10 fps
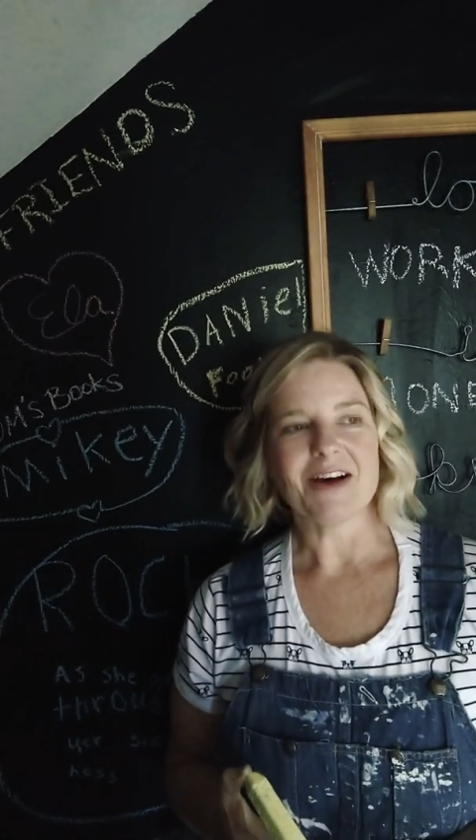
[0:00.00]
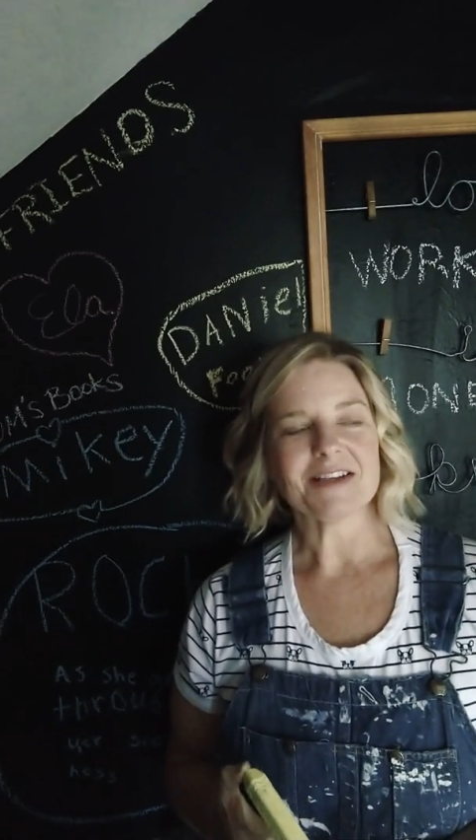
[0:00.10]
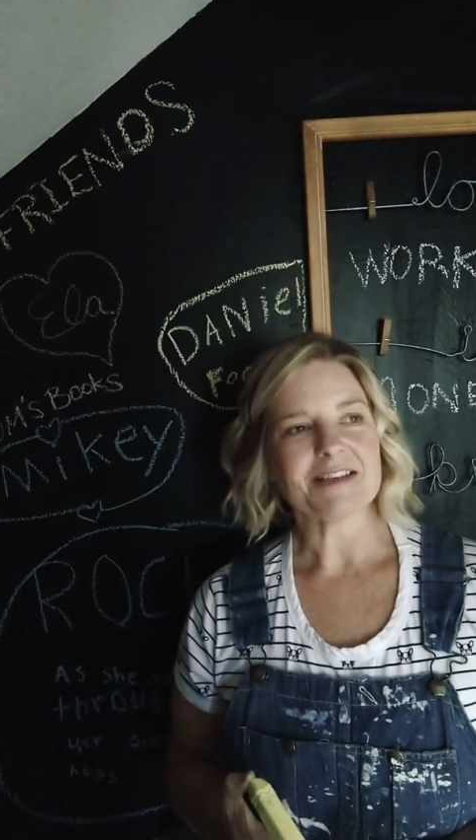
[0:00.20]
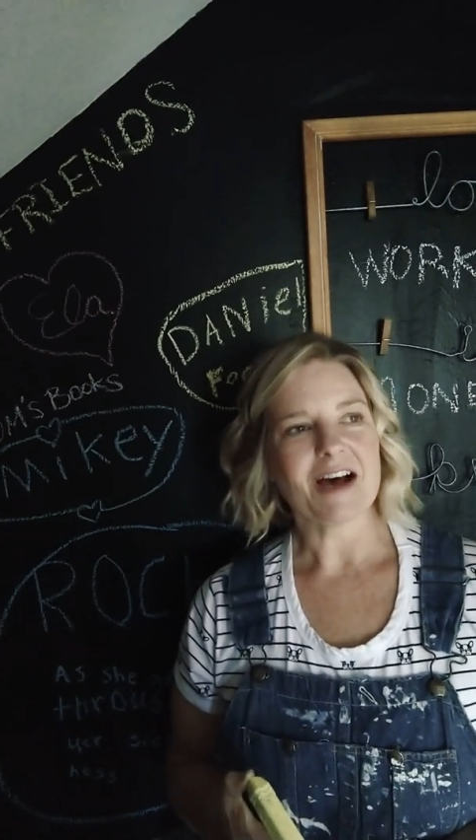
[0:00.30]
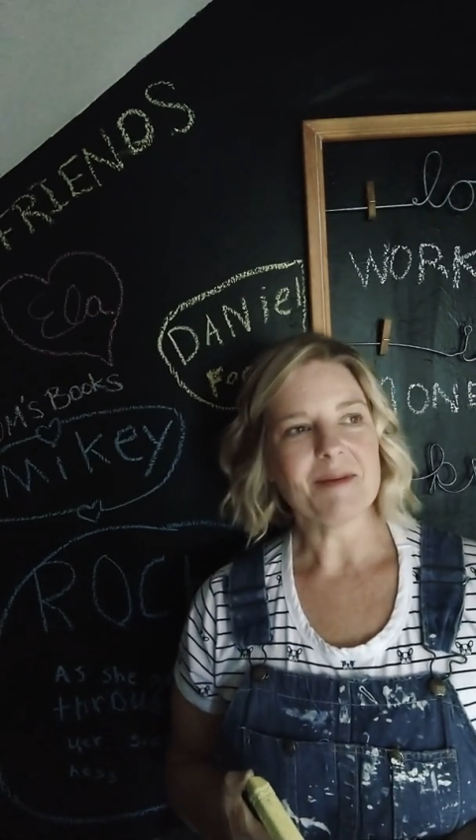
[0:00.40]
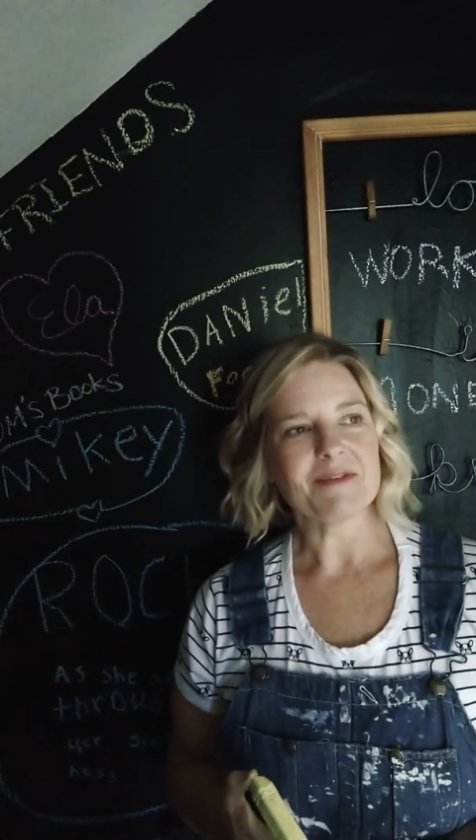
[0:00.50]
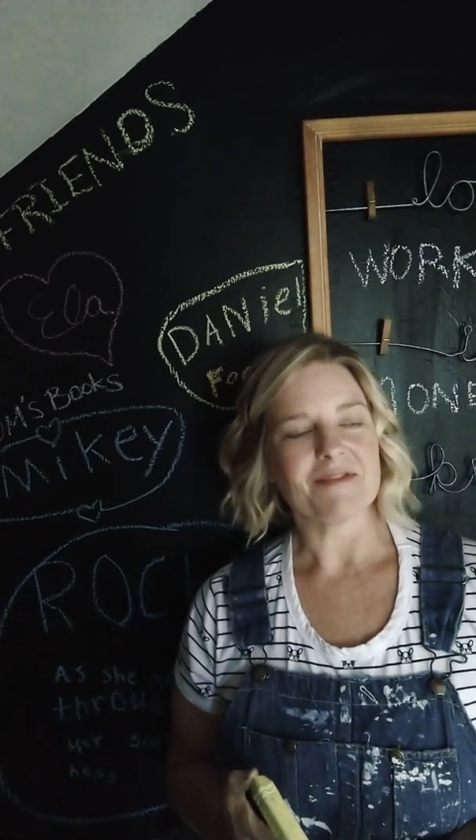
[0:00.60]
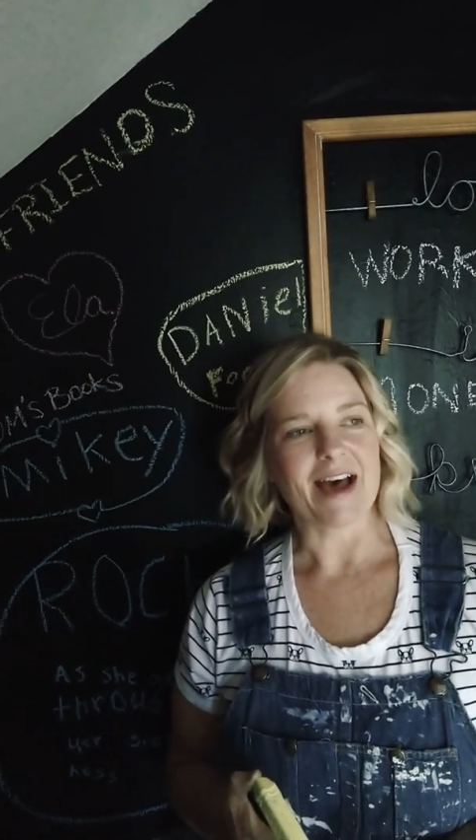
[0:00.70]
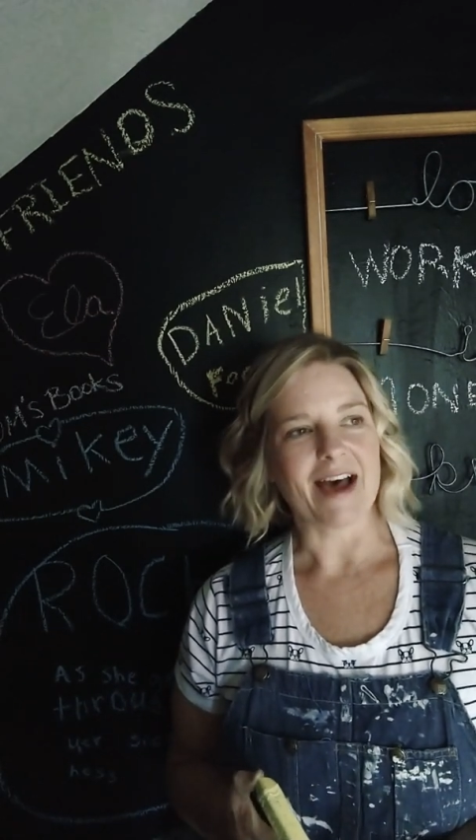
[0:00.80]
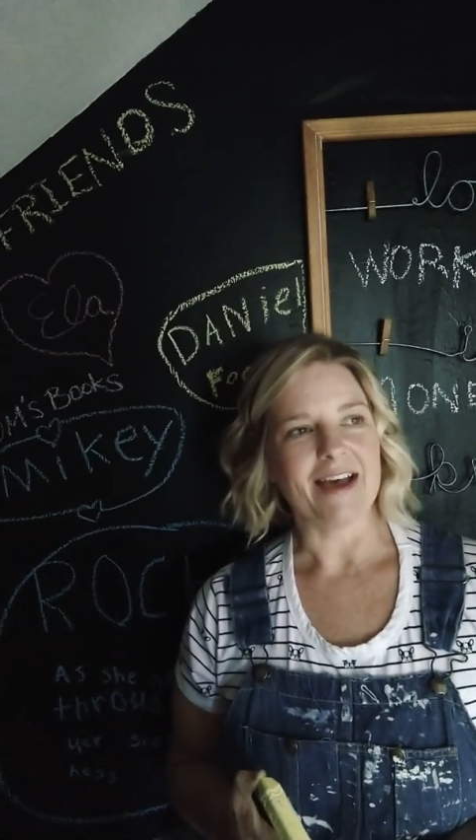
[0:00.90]
on top
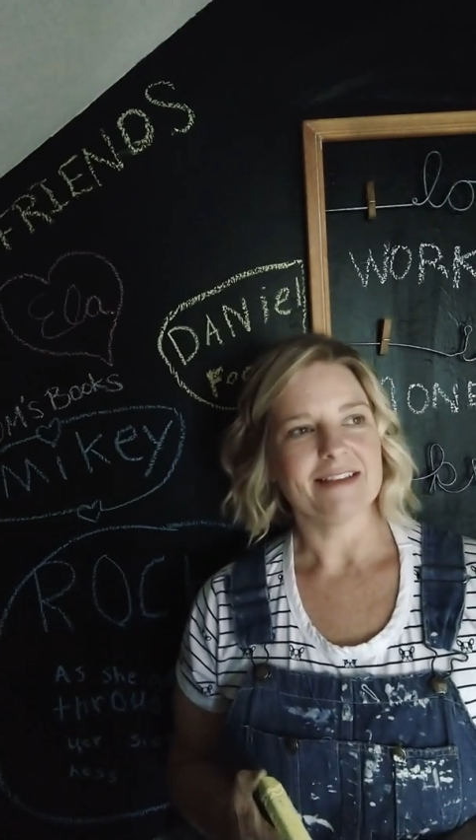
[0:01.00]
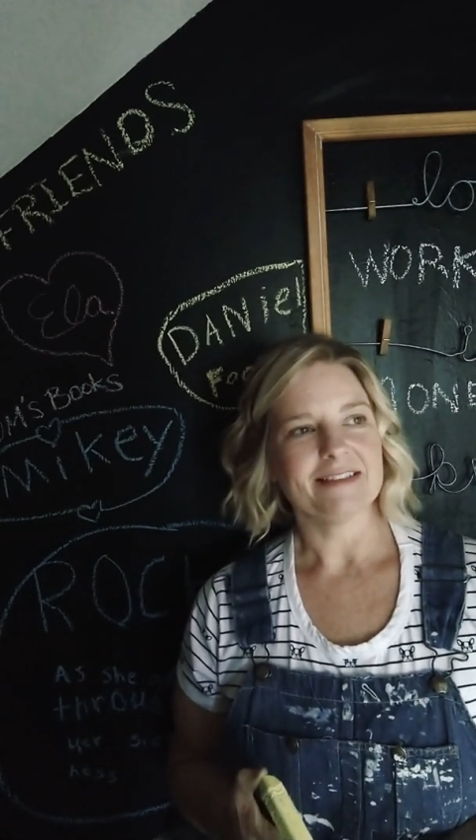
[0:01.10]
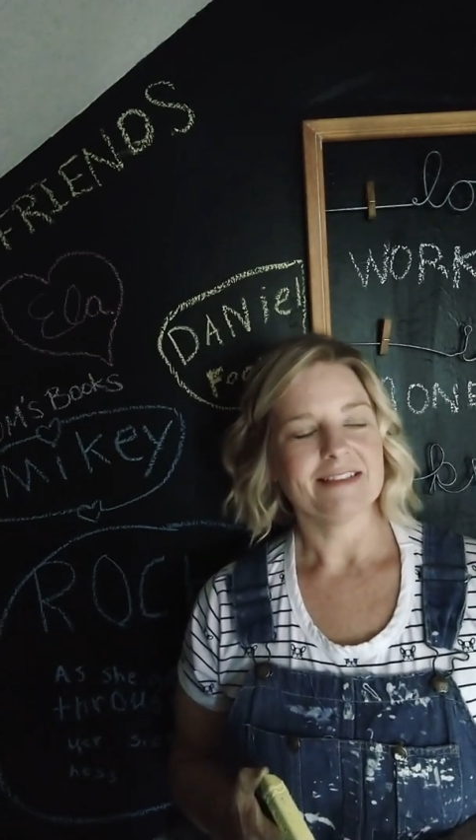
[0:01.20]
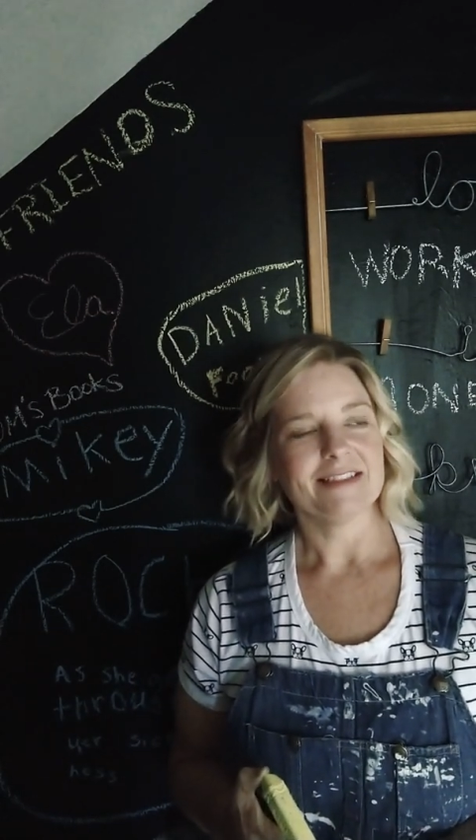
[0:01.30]
of that,